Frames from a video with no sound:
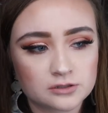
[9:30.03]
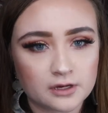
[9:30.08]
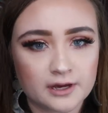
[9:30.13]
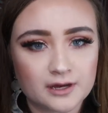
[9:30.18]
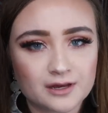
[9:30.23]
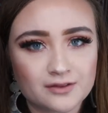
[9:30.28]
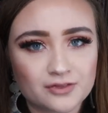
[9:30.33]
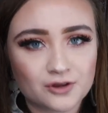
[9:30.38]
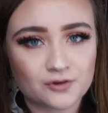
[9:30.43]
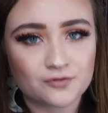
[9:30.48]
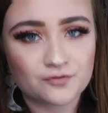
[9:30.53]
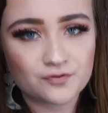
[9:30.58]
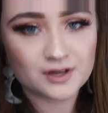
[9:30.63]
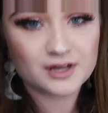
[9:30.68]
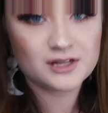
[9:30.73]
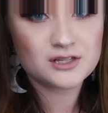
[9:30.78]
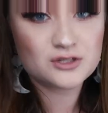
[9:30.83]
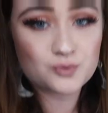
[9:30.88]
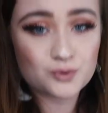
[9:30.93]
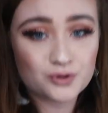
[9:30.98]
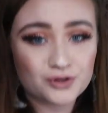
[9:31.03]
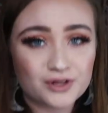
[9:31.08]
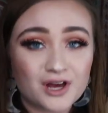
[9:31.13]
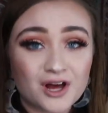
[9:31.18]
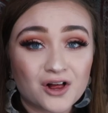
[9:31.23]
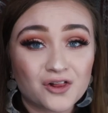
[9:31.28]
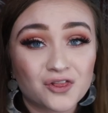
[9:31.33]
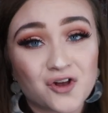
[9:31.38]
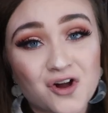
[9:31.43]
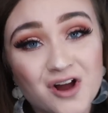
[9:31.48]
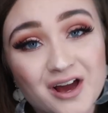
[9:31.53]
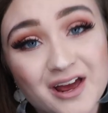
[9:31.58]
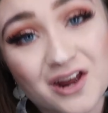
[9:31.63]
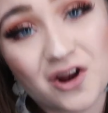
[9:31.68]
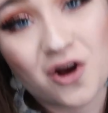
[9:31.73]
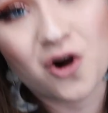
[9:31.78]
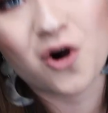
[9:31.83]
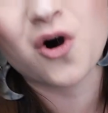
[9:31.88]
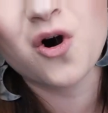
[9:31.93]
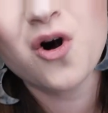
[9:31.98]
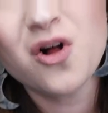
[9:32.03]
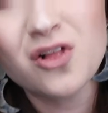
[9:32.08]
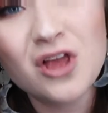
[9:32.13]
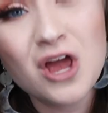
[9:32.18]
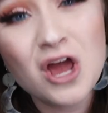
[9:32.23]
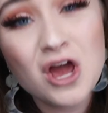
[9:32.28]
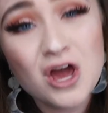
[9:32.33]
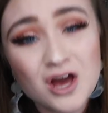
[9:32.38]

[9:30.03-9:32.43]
like their fins really a lot at all.